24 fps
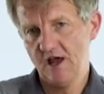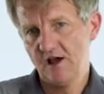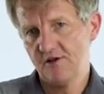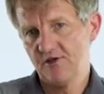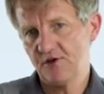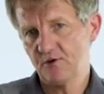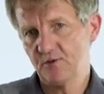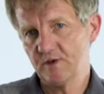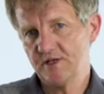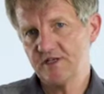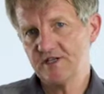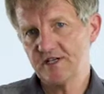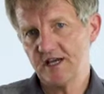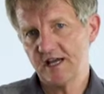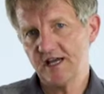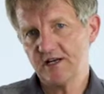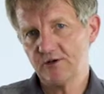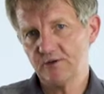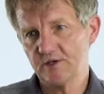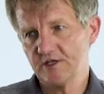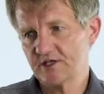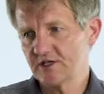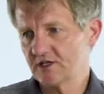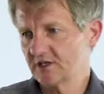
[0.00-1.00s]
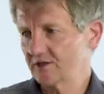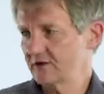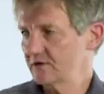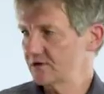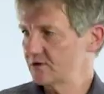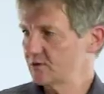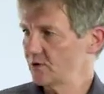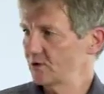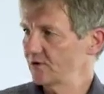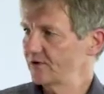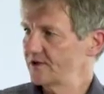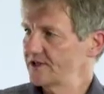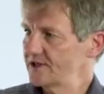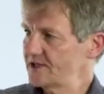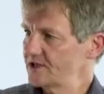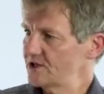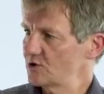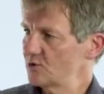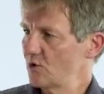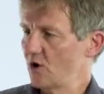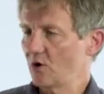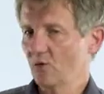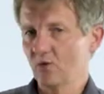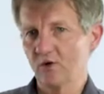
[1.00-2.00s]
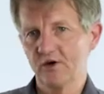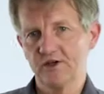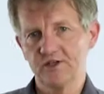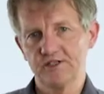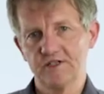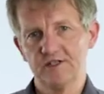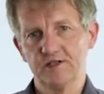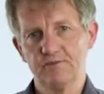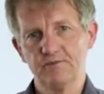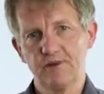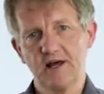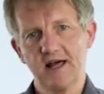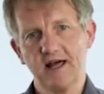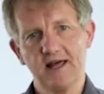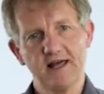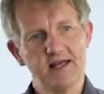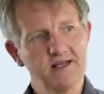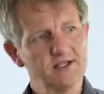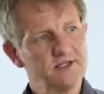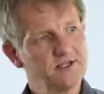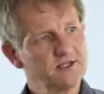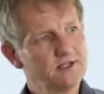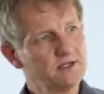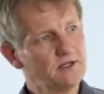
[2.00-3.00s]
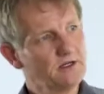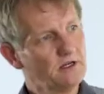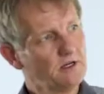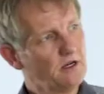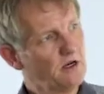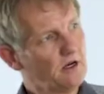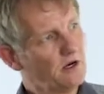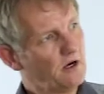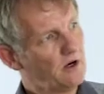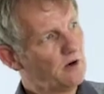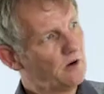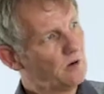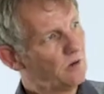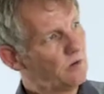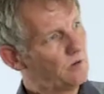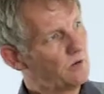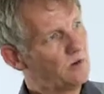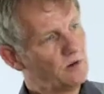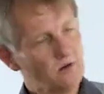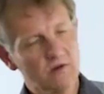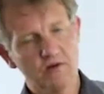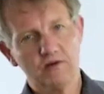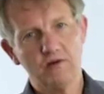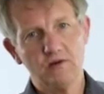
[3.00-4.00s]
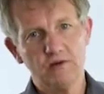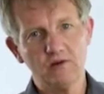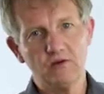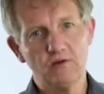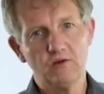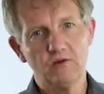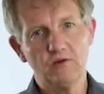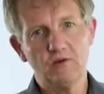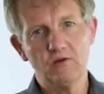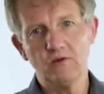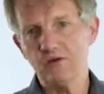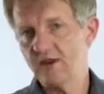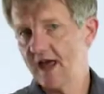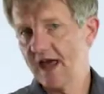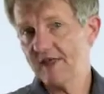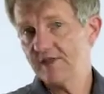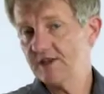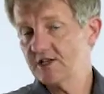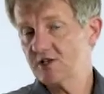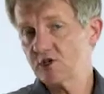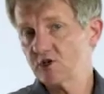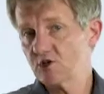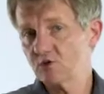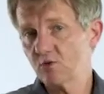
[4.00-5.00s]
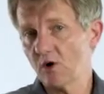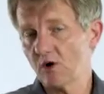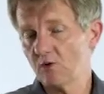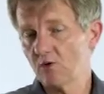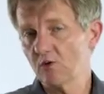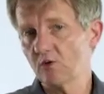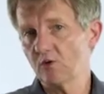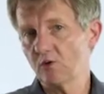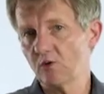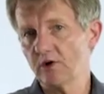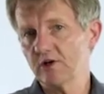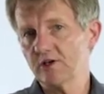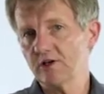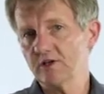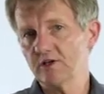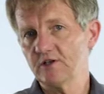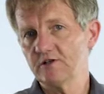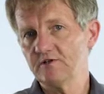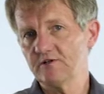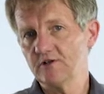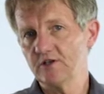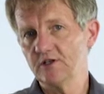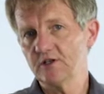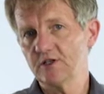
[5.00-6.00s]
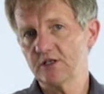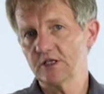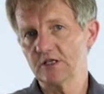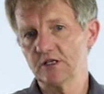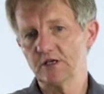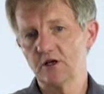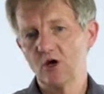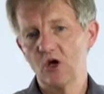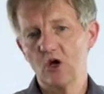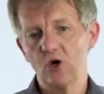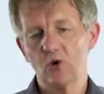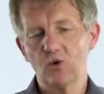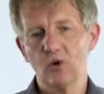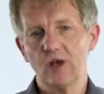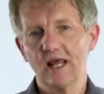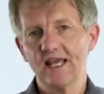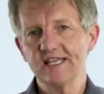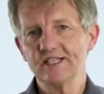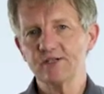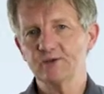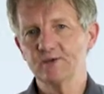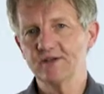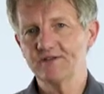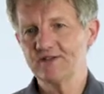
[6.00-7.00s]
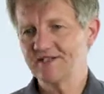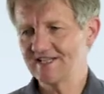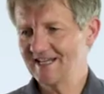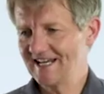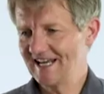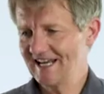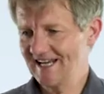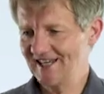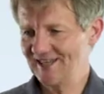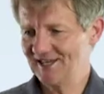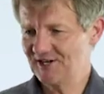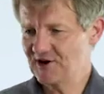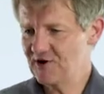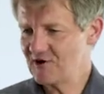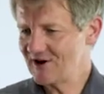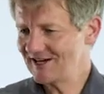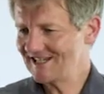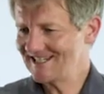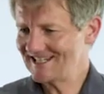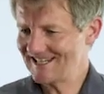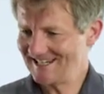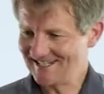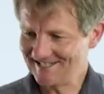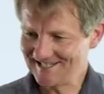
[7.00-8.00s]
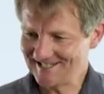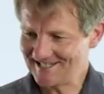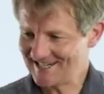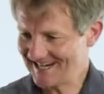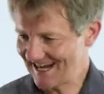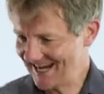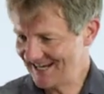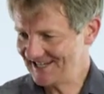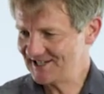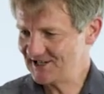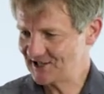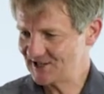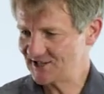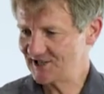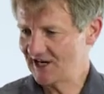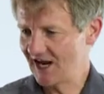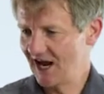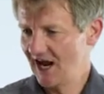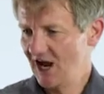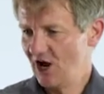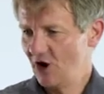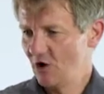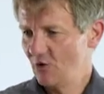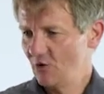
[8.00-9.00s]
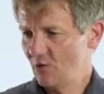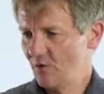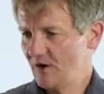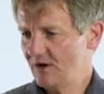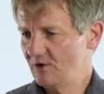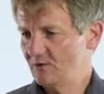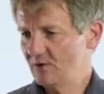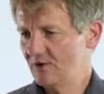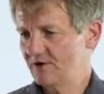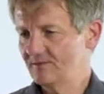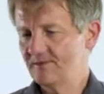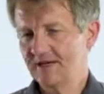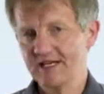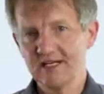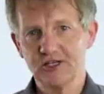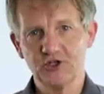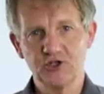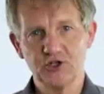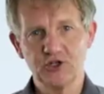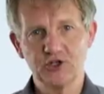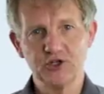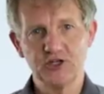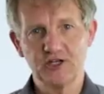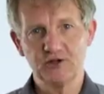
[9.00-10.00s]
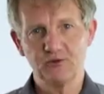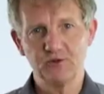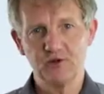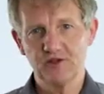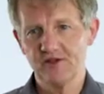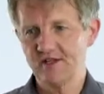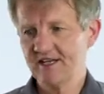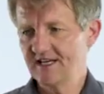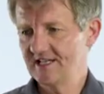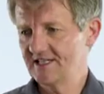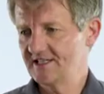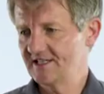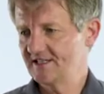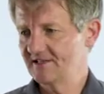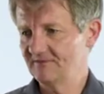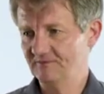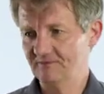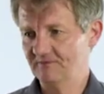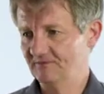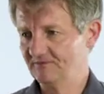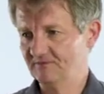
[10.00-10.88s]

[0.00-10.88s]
that we say to ourselves, well, this is what worked in the past, well, and this is what will work in the future. Well, as we've seen, the 1910s, we would have been concerned with these